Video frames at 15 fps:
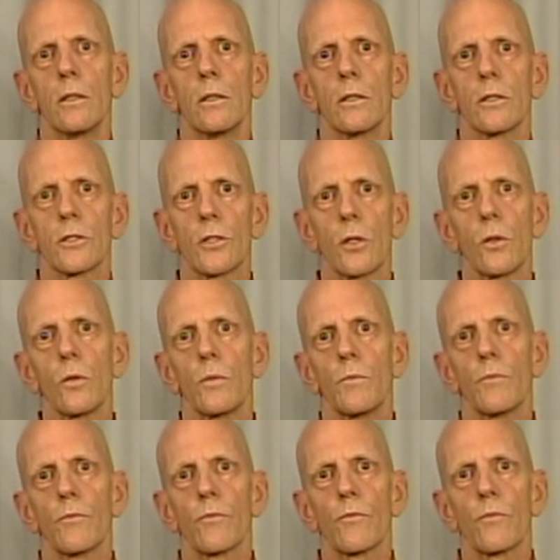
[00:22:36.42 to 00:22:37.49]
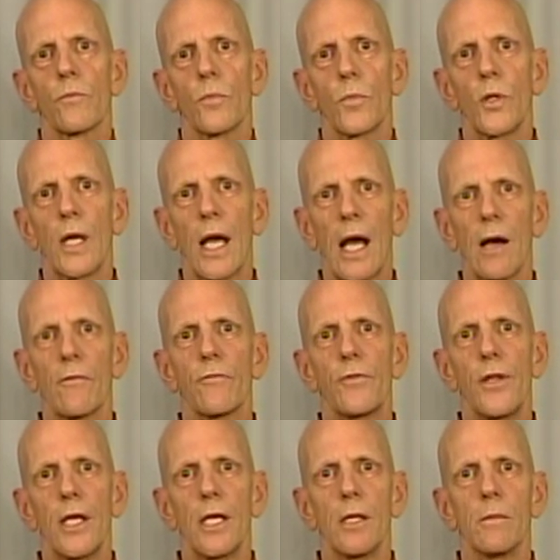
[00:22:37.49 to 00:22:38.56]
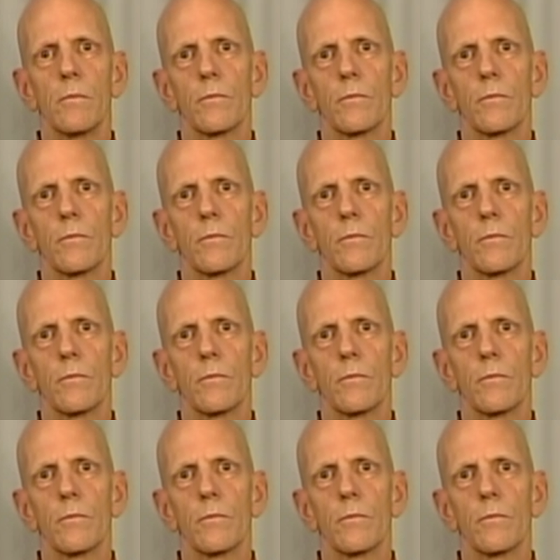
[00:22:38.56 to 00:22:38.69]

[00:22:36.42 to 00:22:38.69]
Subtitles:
So you have the